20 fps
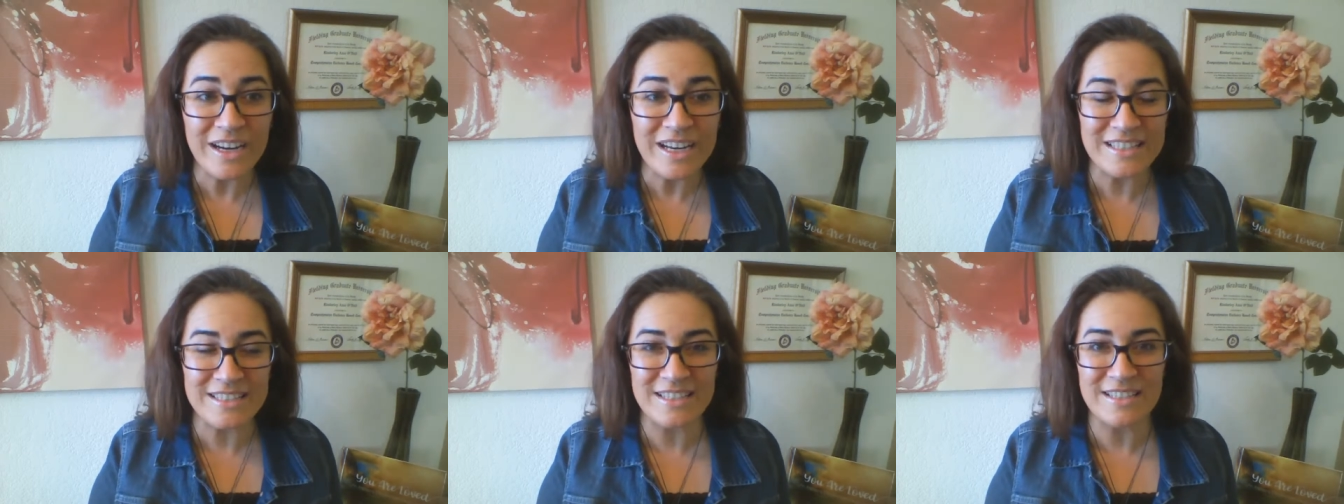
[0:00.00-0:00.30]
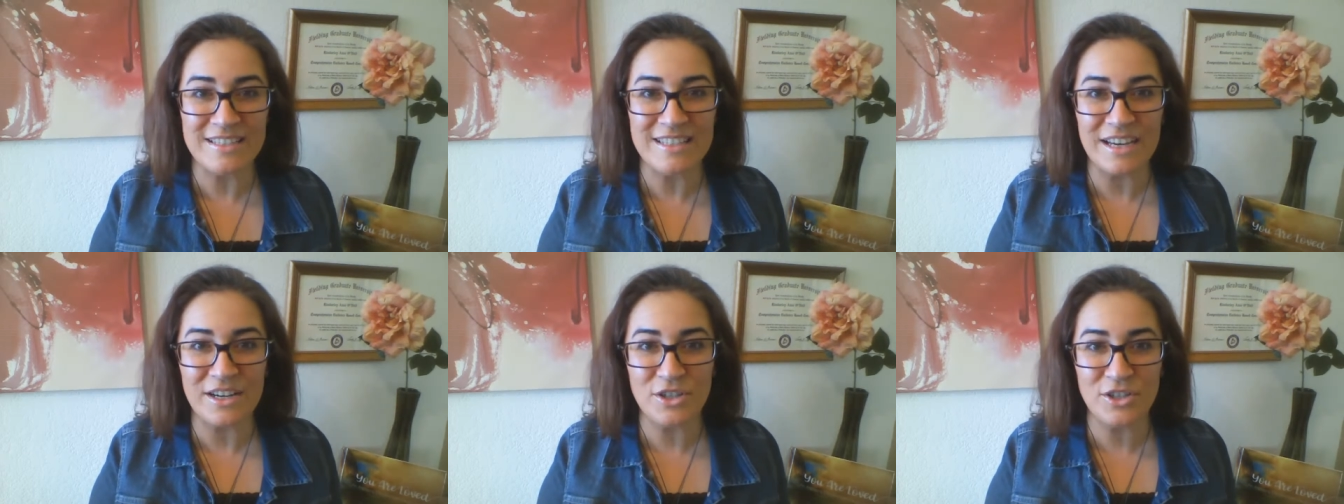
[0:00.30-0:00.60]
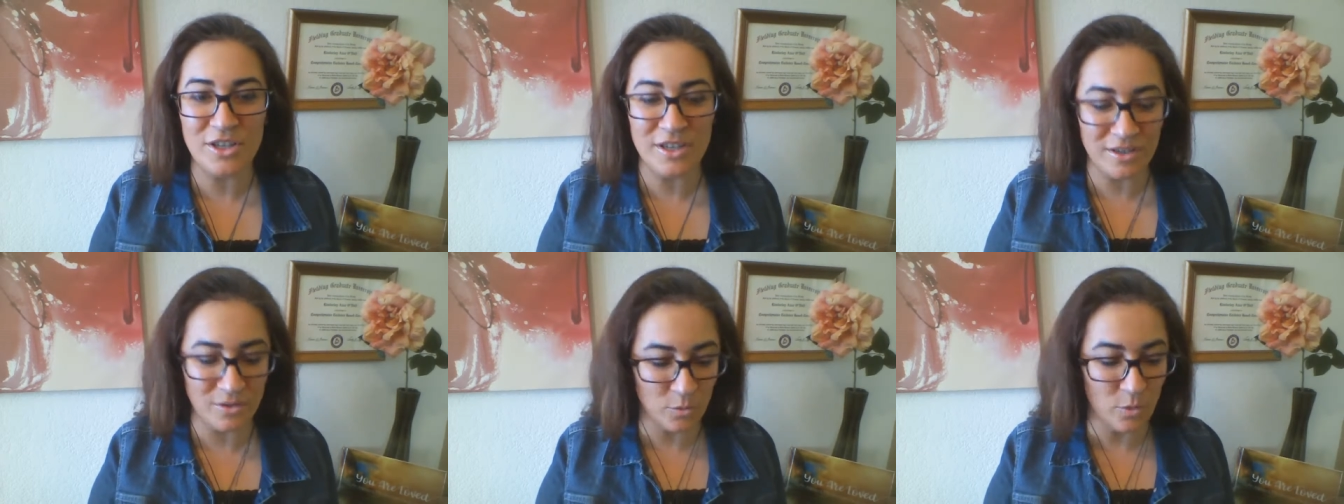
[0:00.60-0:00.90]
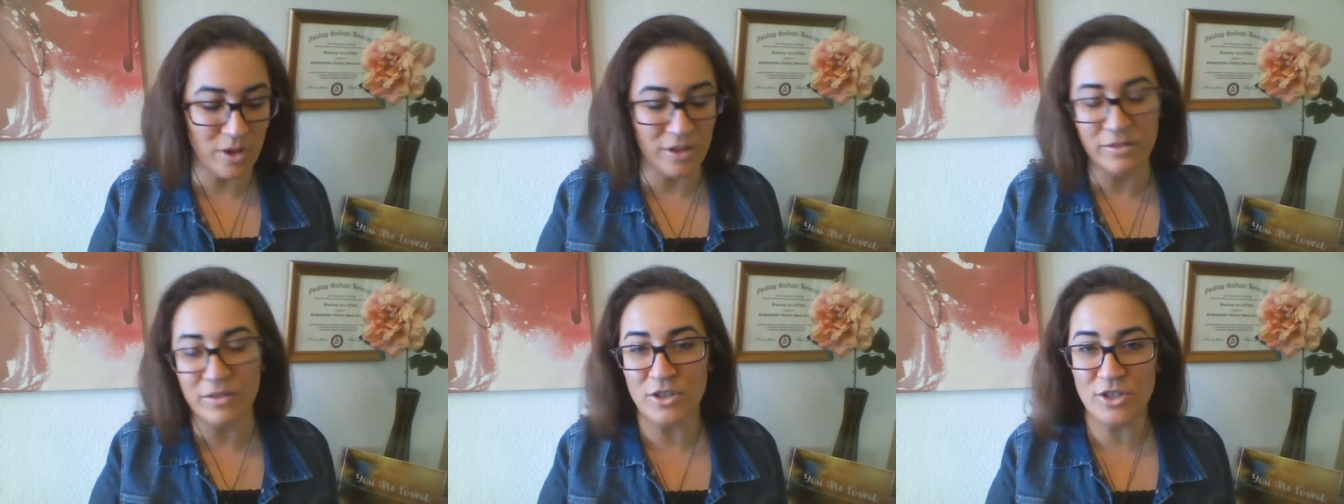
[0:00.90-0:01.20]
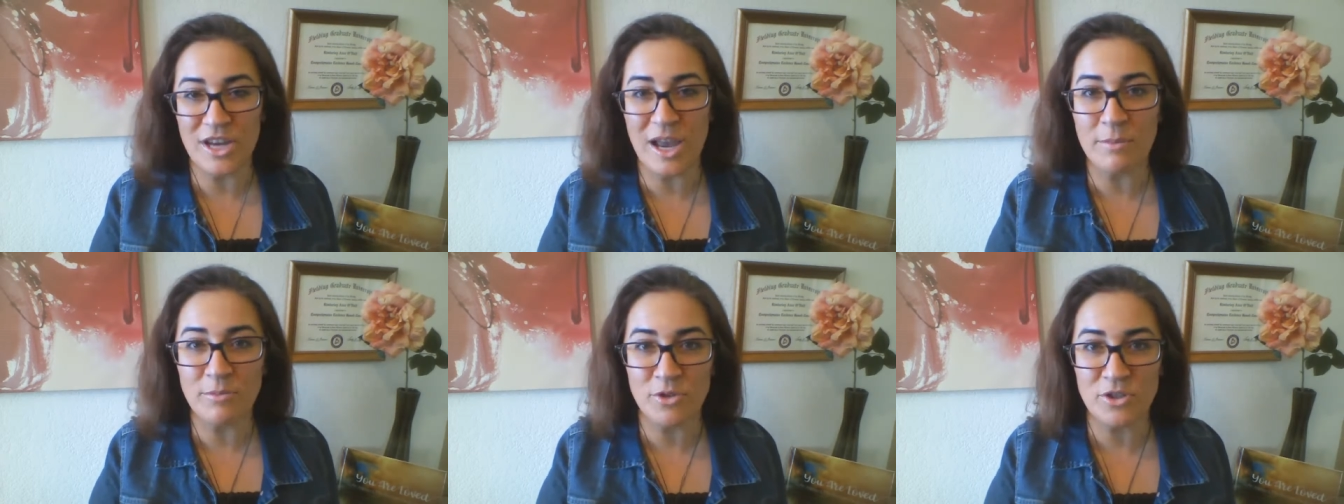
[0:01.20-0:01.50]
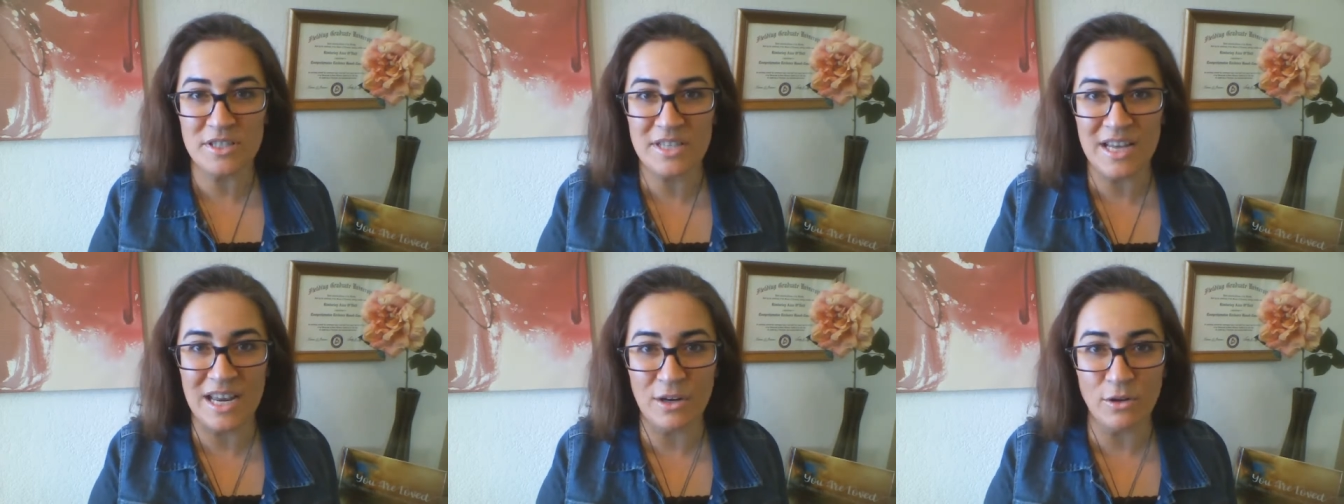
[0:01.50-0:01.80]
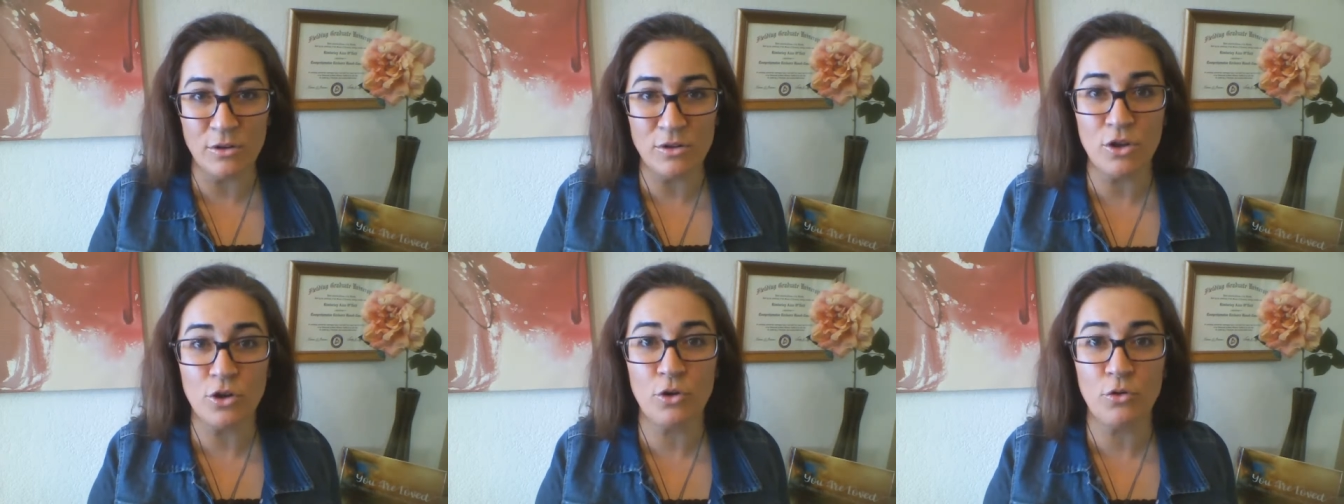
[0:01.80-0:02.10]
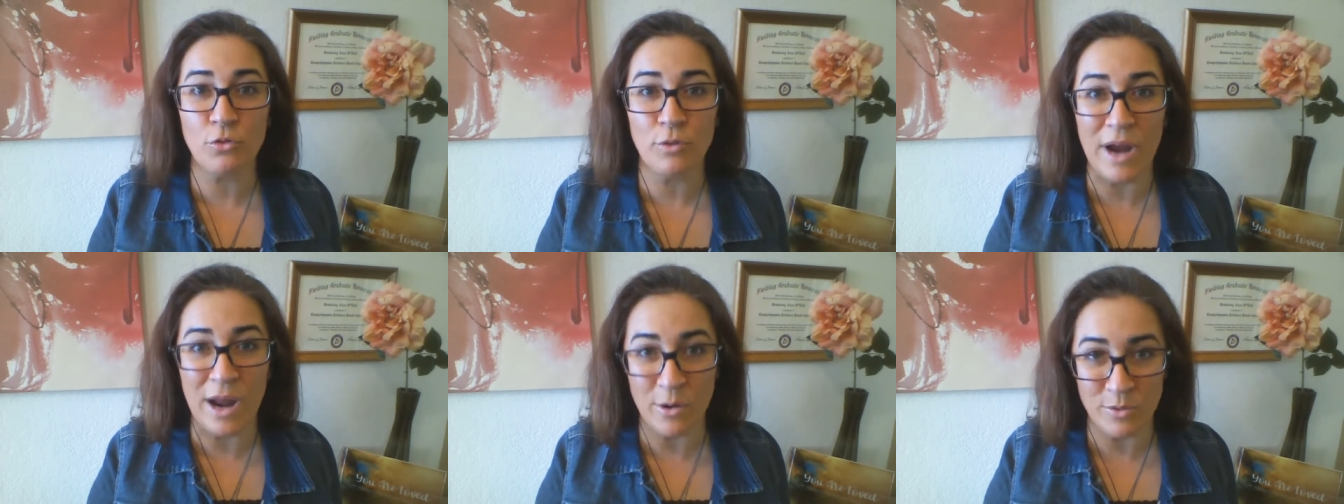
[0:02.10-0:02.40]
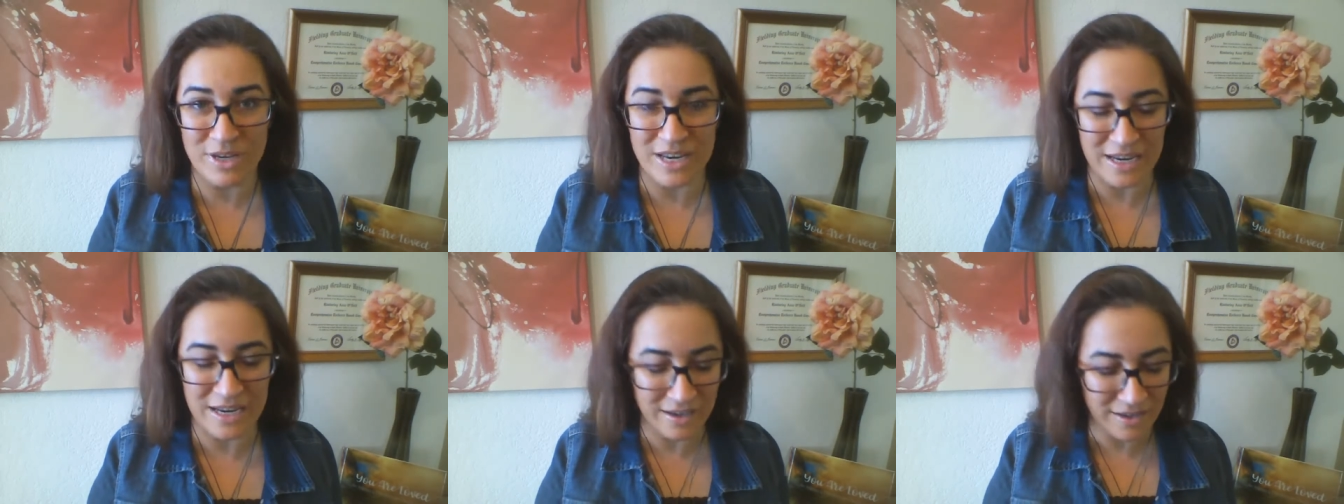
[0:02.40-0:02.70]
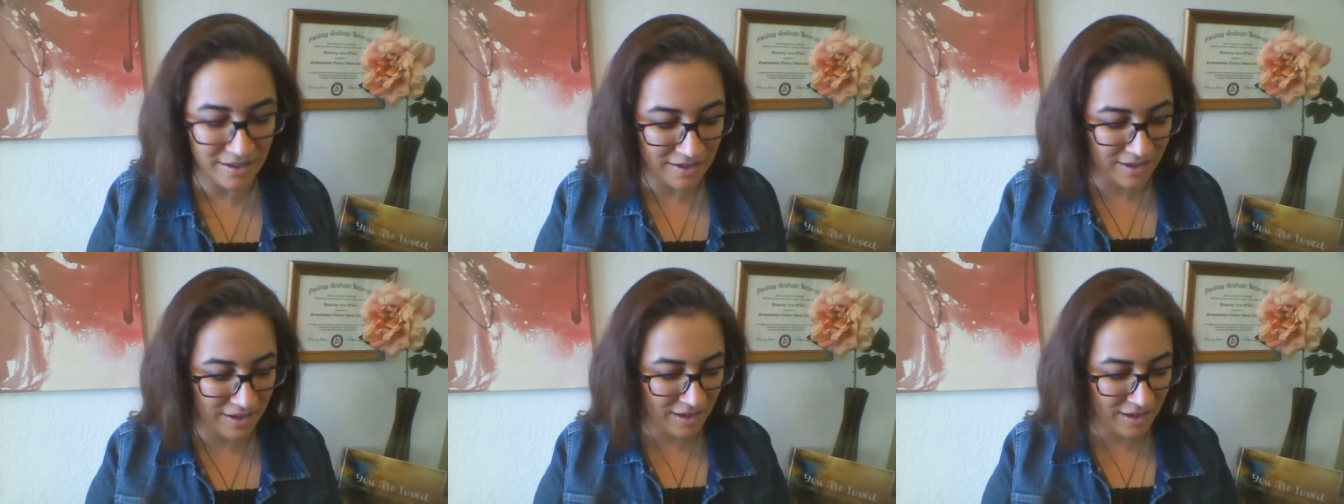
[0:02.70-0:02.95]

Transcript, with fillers: It's a section, well, the chapter is titled Grounding,